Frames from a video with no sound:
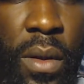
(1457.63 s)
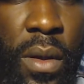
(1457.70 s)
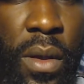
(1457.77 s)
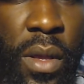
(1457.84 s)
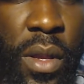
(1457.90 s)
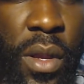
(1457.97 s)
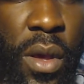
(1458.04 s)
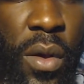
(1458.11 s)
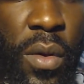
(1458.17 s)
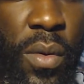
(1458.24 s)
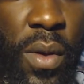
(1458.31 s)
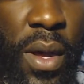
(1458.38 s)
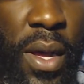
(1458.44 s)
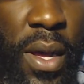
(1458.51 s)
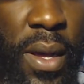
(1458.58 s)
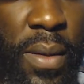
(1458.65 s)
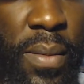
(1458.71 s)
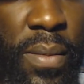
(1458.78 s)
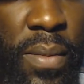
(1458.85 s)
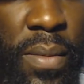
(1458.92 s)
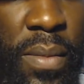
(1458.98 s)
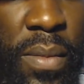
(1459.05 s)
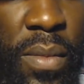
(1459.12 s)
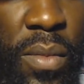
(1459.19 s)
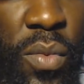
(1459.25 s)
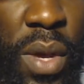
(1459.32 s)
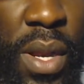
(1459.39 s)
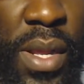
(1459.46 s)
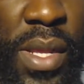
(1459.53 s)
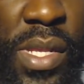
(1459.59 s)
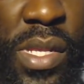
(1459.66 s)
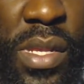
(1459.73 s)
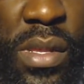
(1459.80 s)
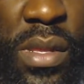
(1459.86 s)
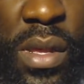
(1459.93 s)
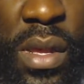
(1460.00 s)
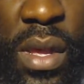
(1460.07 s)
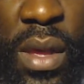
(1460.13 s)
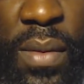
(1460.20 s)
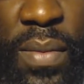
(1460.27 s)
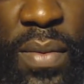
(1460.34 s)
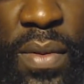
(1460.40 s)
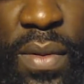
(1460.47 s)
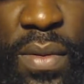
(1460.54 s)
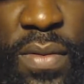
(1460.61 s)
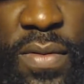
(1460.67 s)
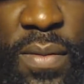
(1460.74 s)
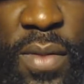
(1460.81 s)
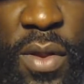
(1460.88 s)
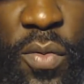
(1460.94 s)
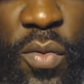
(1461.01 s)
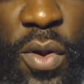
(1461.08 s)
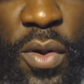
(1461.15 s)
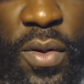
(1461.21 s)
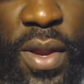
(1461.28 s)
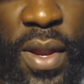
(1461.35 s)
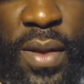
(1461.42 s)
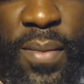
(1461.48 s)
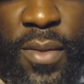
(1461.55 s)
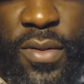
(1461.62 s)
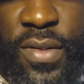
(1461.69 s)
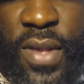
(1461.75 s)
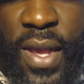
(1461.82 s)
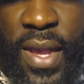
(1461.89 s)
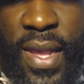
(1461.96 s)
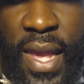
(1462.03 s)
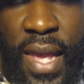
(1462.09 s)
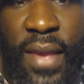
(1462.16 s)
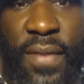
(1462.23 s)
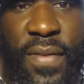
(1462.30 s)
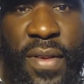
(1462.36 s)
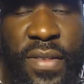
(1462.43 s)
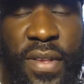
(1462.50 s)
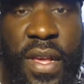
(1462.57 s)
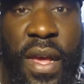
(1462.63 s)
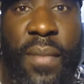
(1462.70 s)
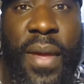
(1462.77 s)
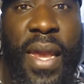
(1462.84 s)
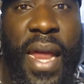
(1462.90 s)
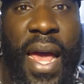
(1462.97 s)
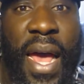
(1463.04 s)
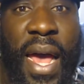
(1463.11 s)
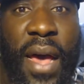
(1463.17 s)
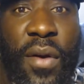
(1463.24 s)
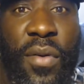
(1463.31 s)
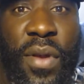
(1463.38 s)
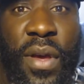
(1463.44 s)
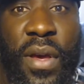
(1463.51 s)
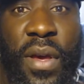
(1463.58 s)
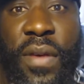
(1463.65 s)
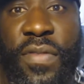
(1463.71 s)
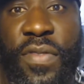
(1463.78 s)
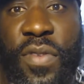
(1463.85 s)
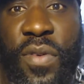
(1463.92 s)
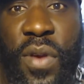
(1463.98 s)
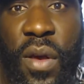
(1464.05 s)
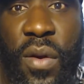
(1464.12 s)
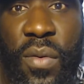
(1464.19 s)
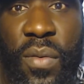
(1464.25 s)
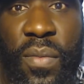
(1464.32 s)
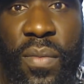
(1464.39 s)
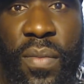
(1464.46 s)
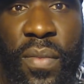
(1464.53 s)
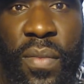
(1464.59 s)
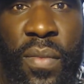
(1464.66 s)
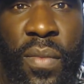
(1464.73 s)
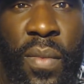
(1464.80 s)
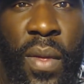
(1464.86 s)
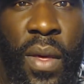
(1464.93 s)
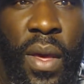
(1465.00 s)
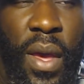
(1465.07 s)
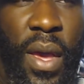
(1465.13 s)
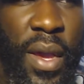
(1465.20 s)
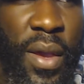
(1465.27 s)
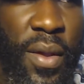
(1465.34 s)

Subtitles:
you know, what is some of the word that the Most High gave us coming out of Sukkot? A